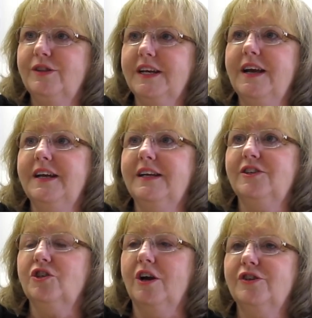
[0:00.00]
Do you think
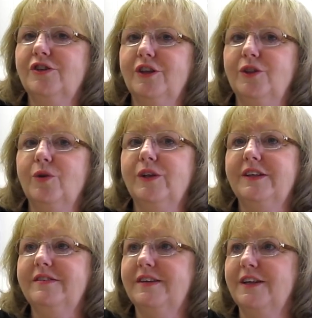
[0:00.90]
I can charge the
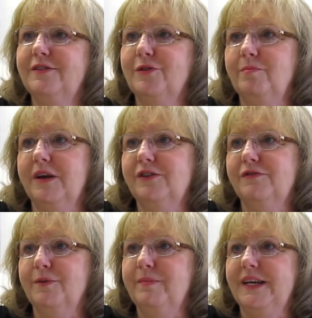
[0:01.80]
Lord that's done so
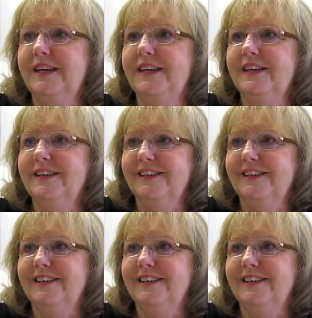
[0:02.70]
much for me?